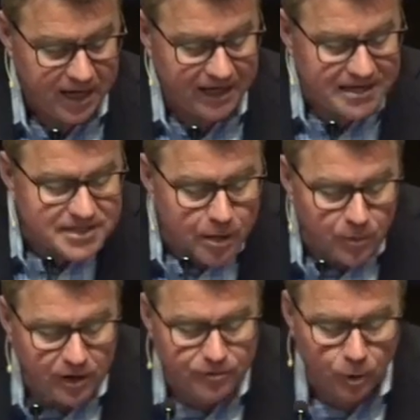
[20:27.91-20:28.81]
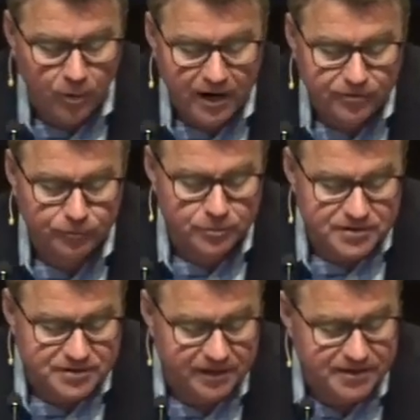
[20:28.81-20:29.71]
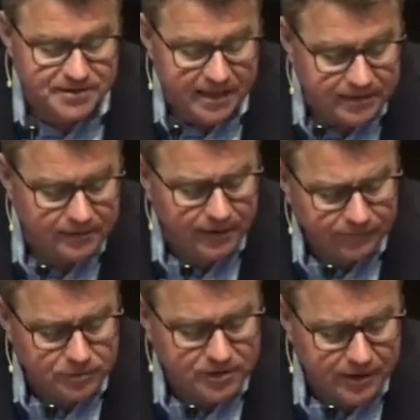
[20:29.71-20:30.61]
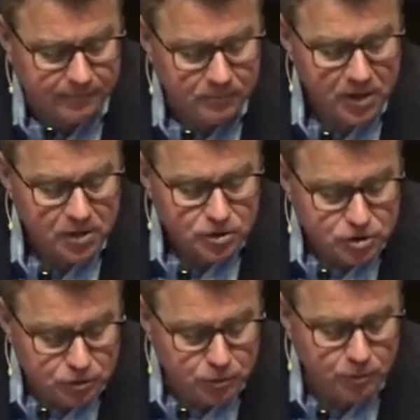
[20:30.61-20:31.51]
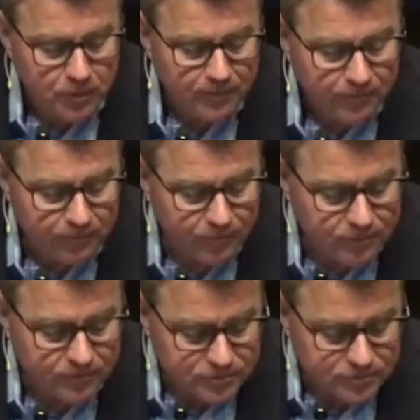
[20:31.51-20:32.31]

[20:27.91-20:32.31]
And as they went on their way through the cities, they delivered to them to uh,